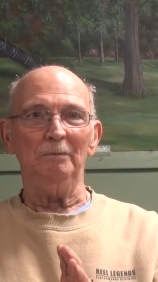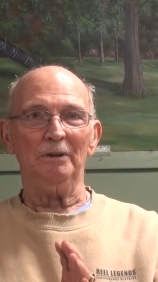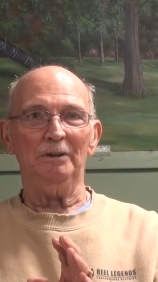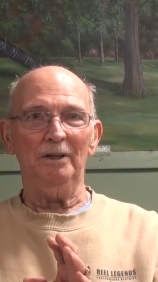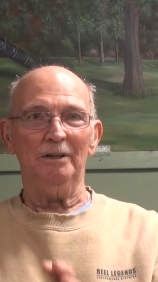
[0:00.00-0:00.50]

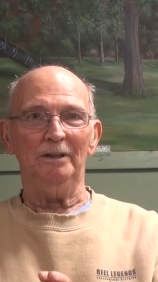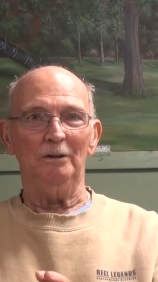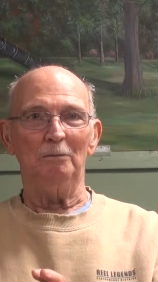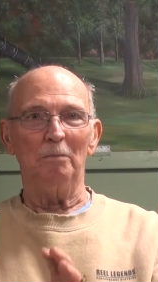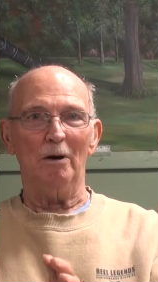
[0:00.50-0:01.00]

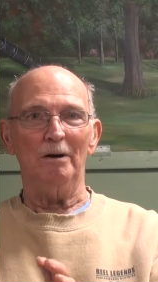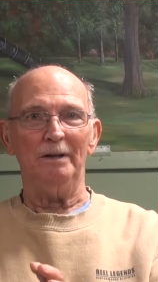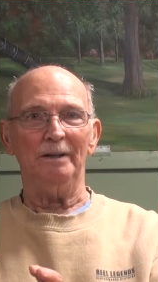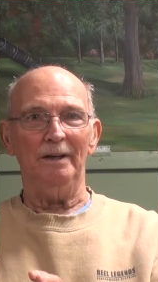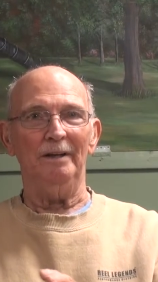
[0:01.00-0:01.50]
material
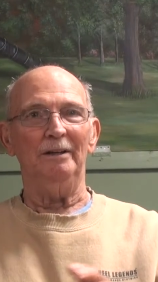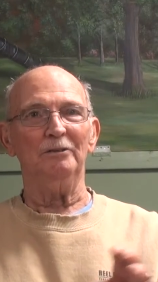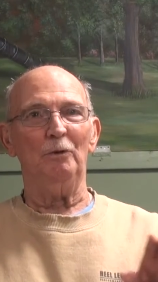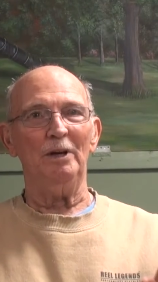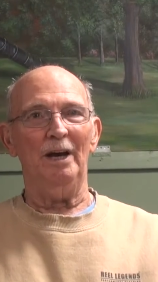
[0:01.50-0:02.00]
burning then
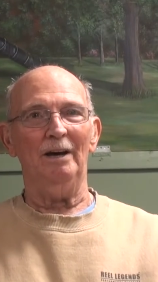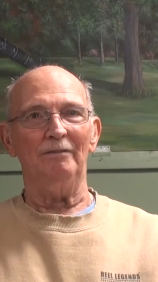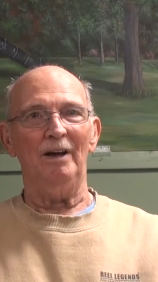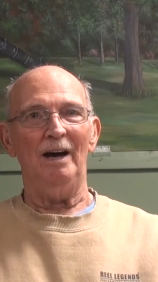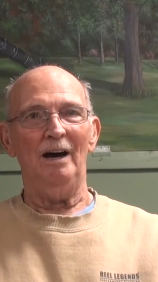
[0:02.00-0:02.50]
as we have
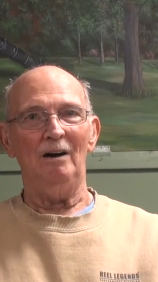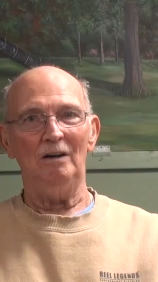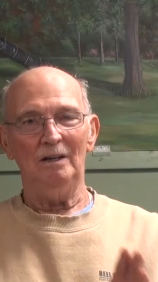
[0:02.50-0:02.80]
now.